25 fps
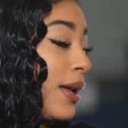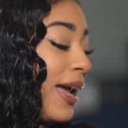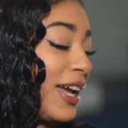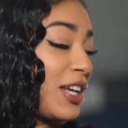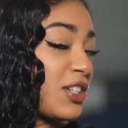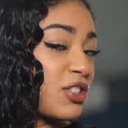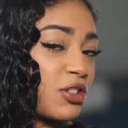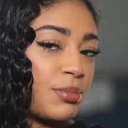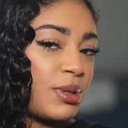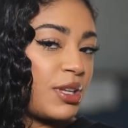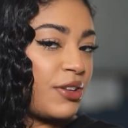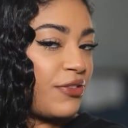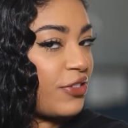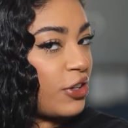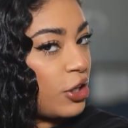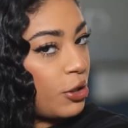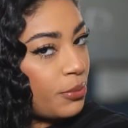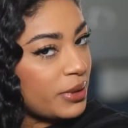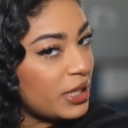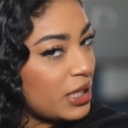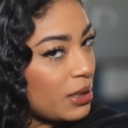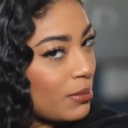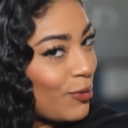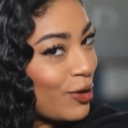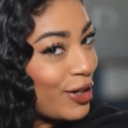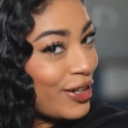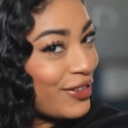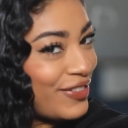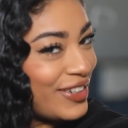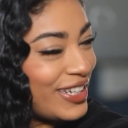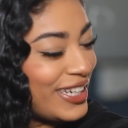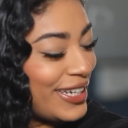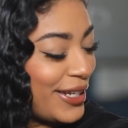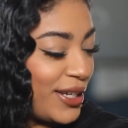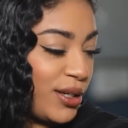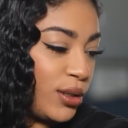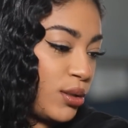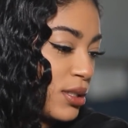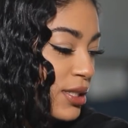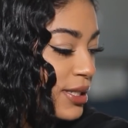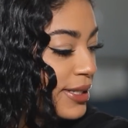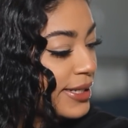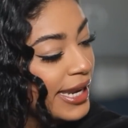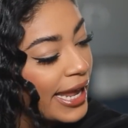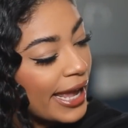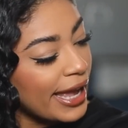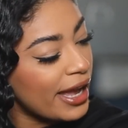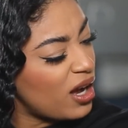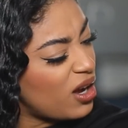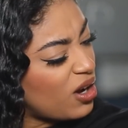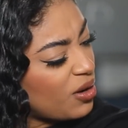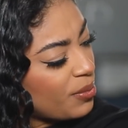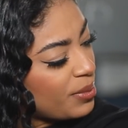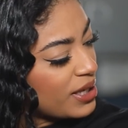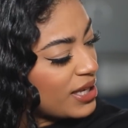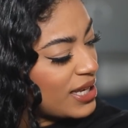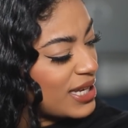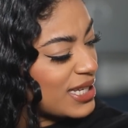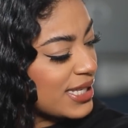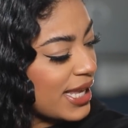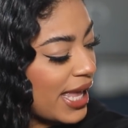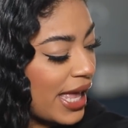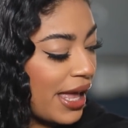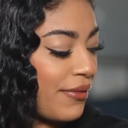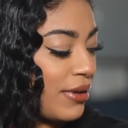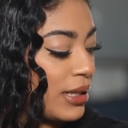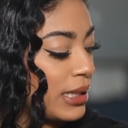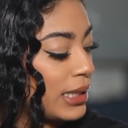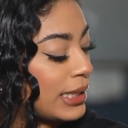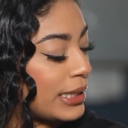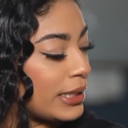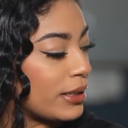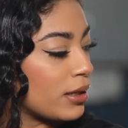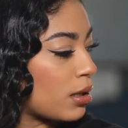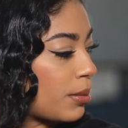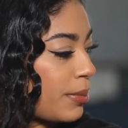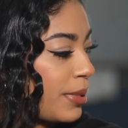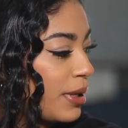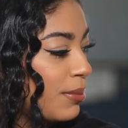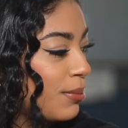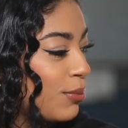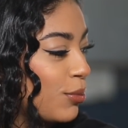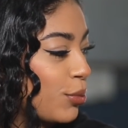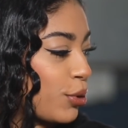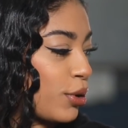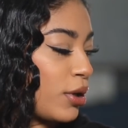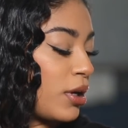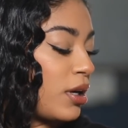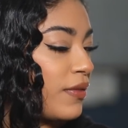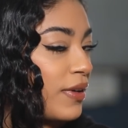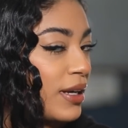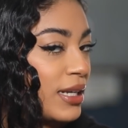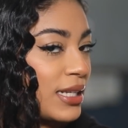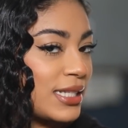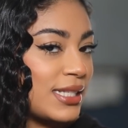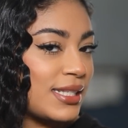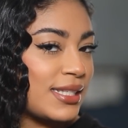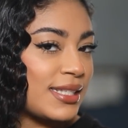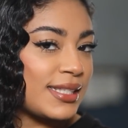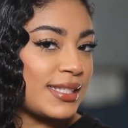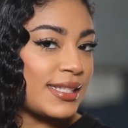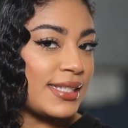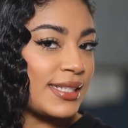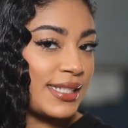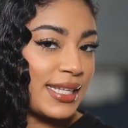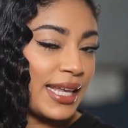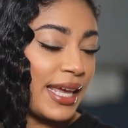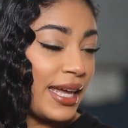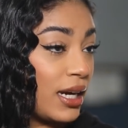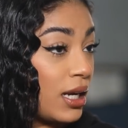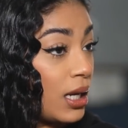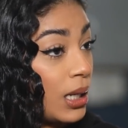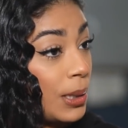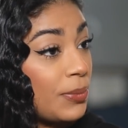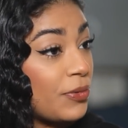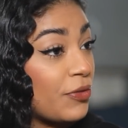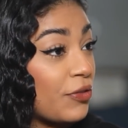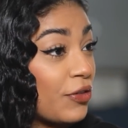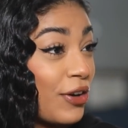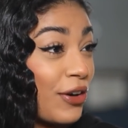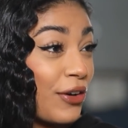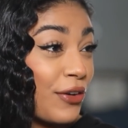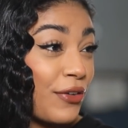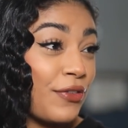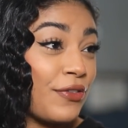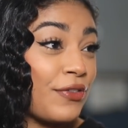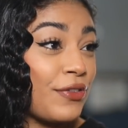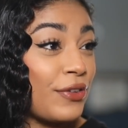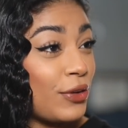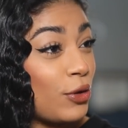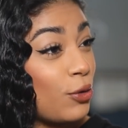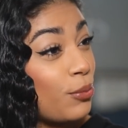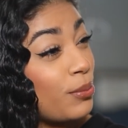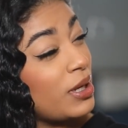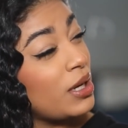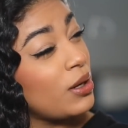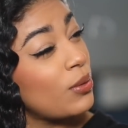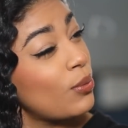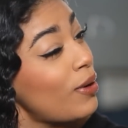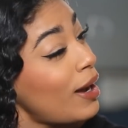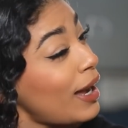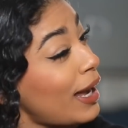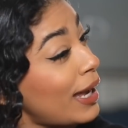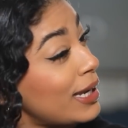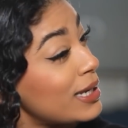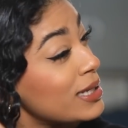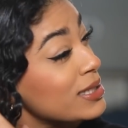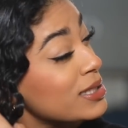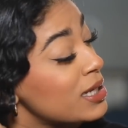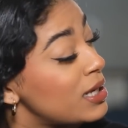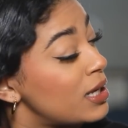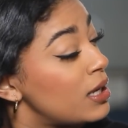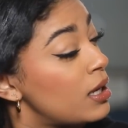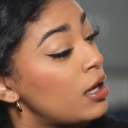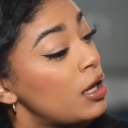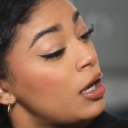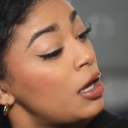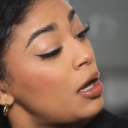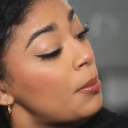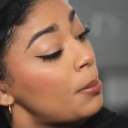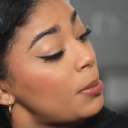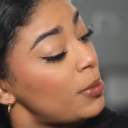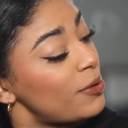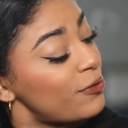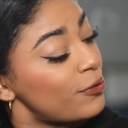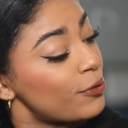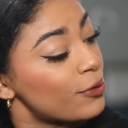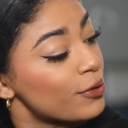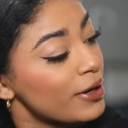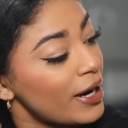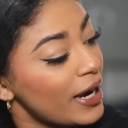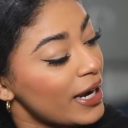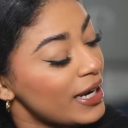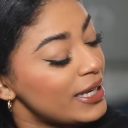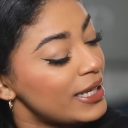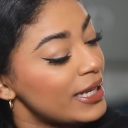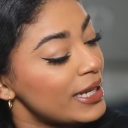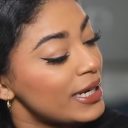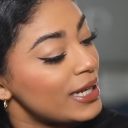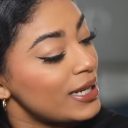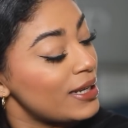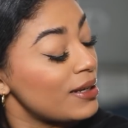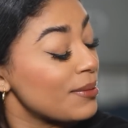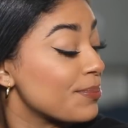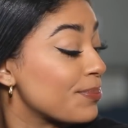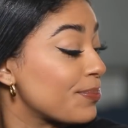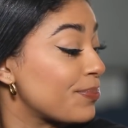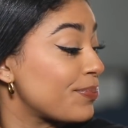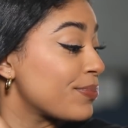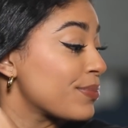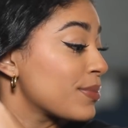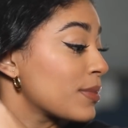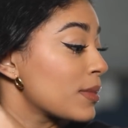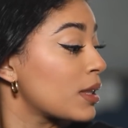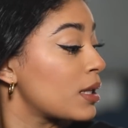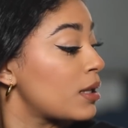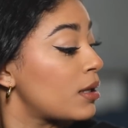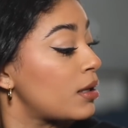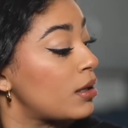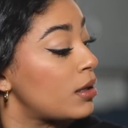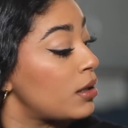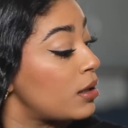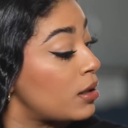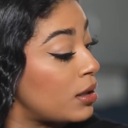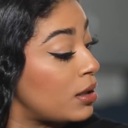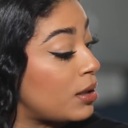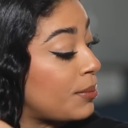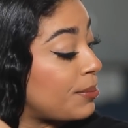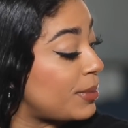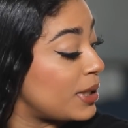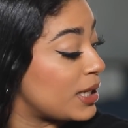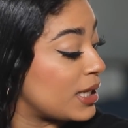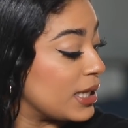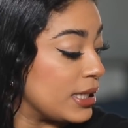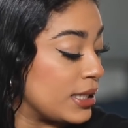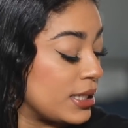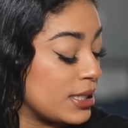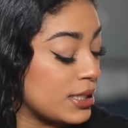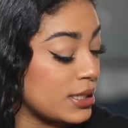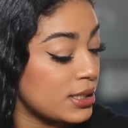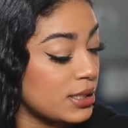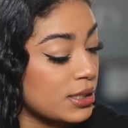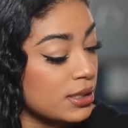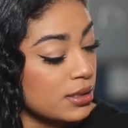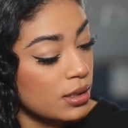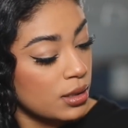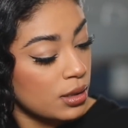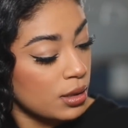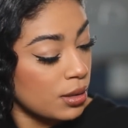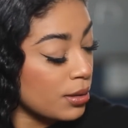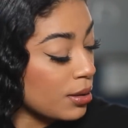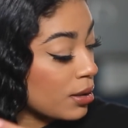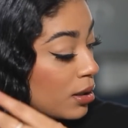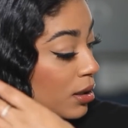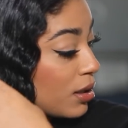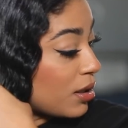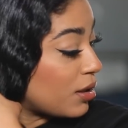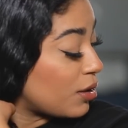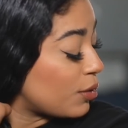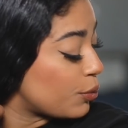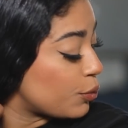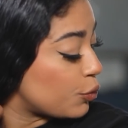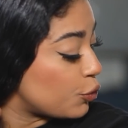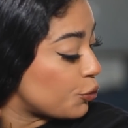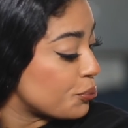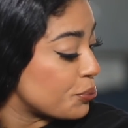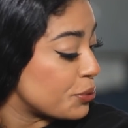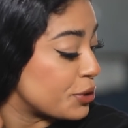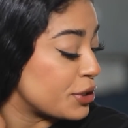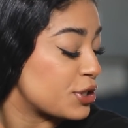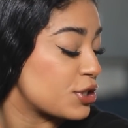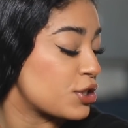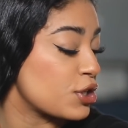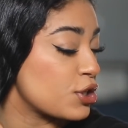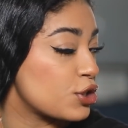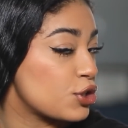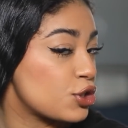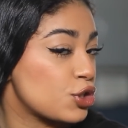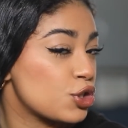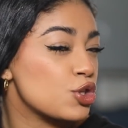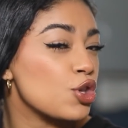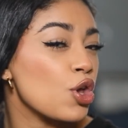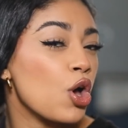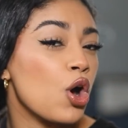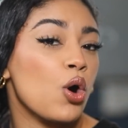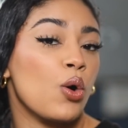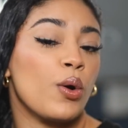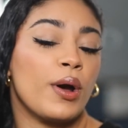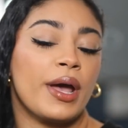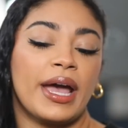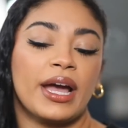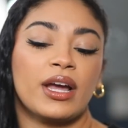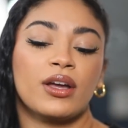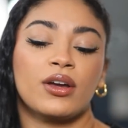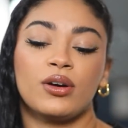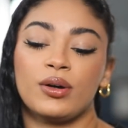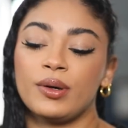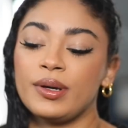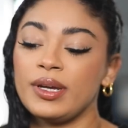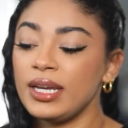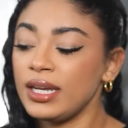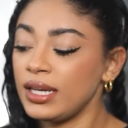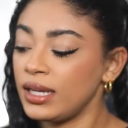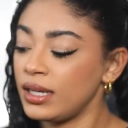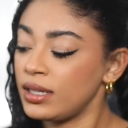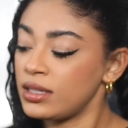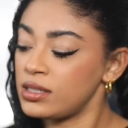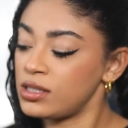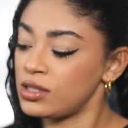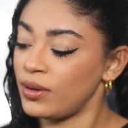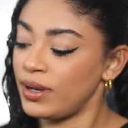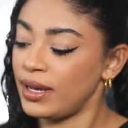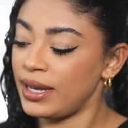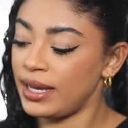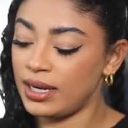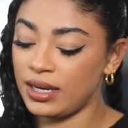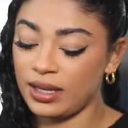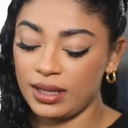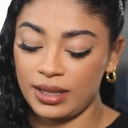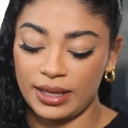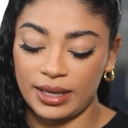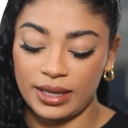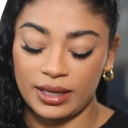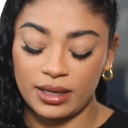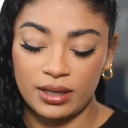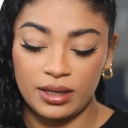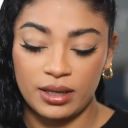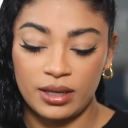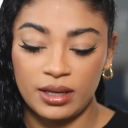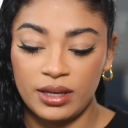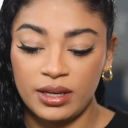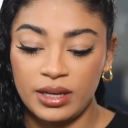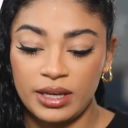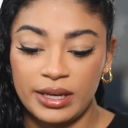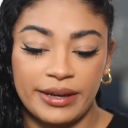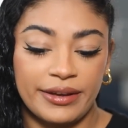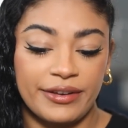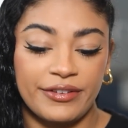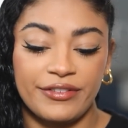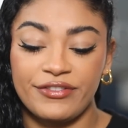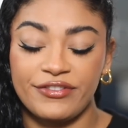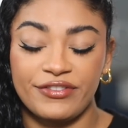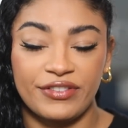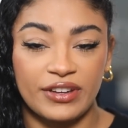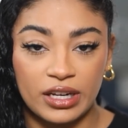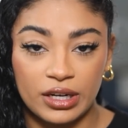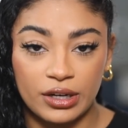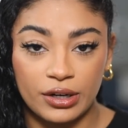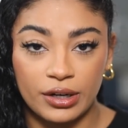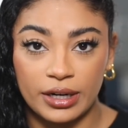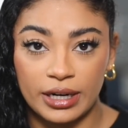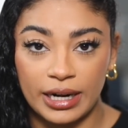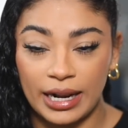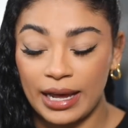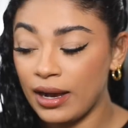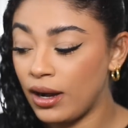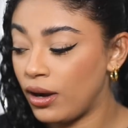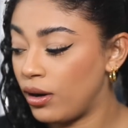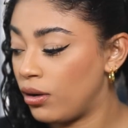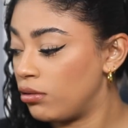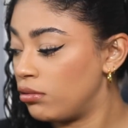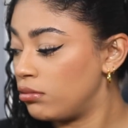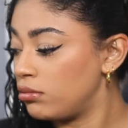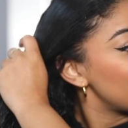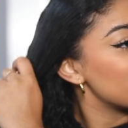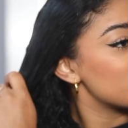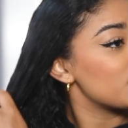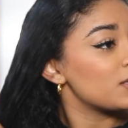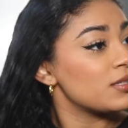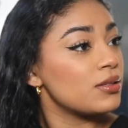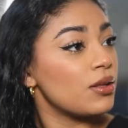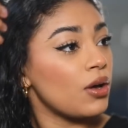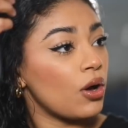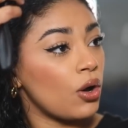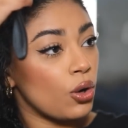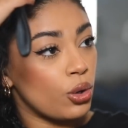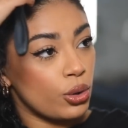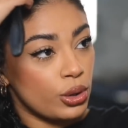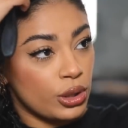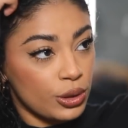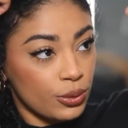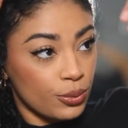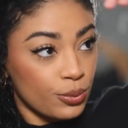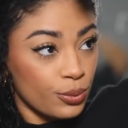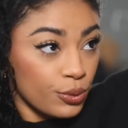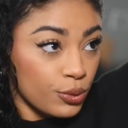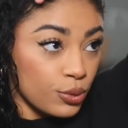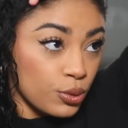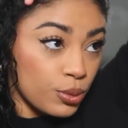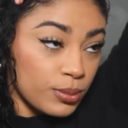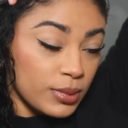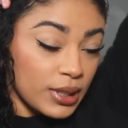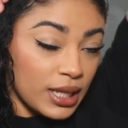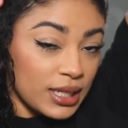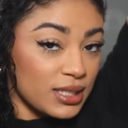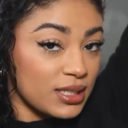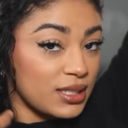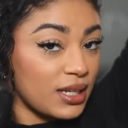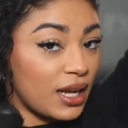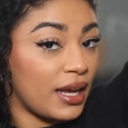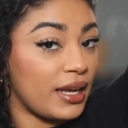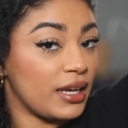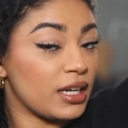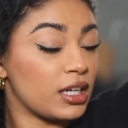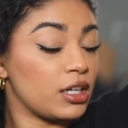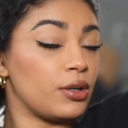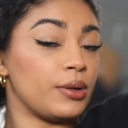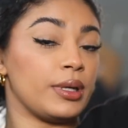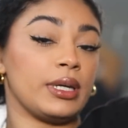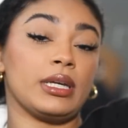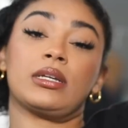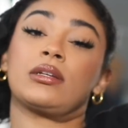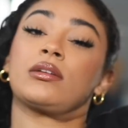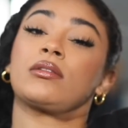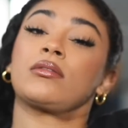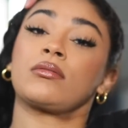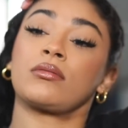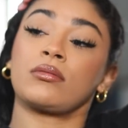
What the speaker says: I should be filming more videos now because I have a little bit more of a setup for filming wise. Before I didn't, because the room was so echoey, so I had to like figure it out. This is the only room that's not echoey,